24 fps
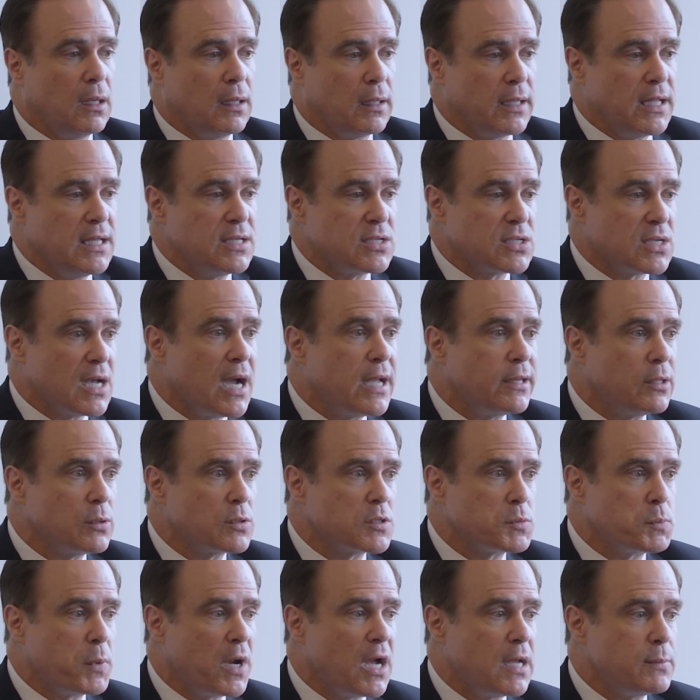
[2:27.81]
inside
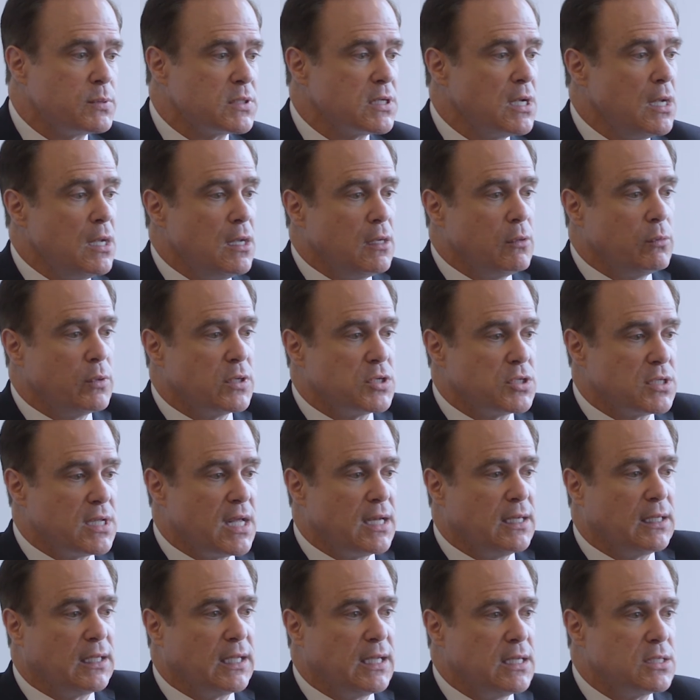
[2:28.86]
those pipes, which
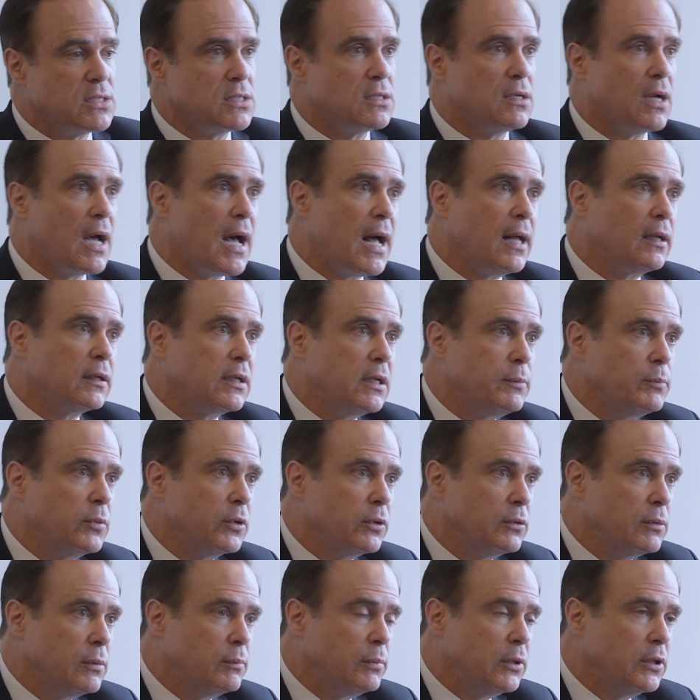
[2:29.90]
then leads to algae
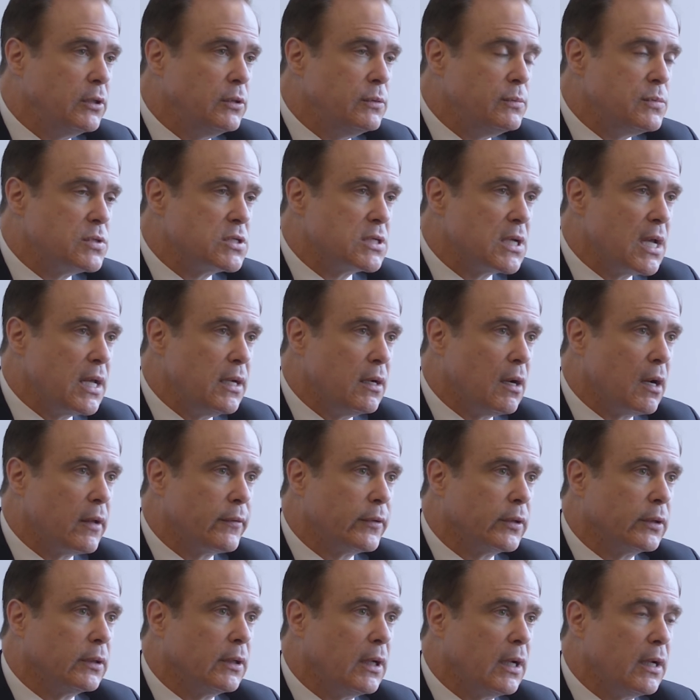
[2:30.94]
blooms and
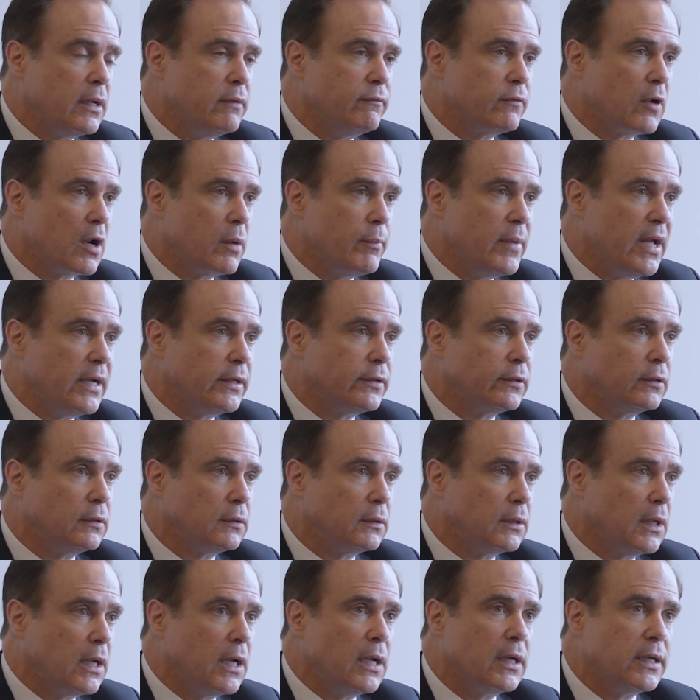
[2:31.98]
other
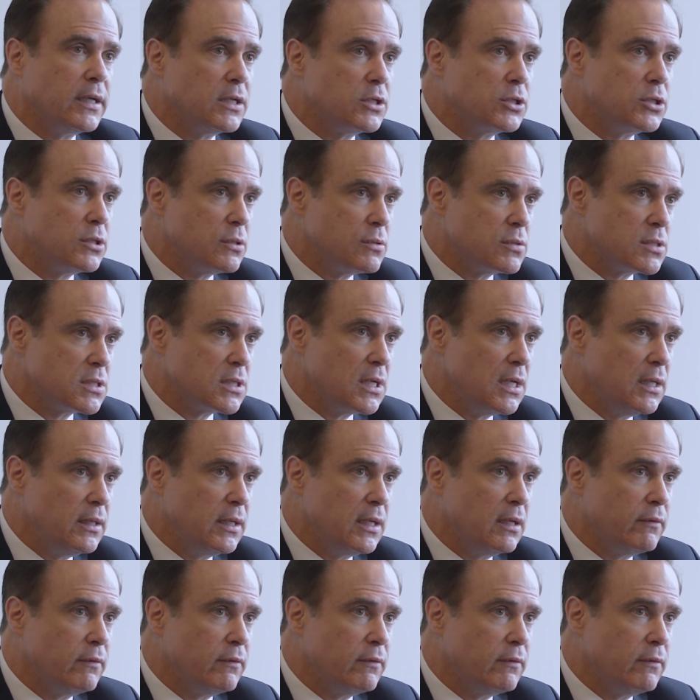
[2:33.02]
environmental issues in the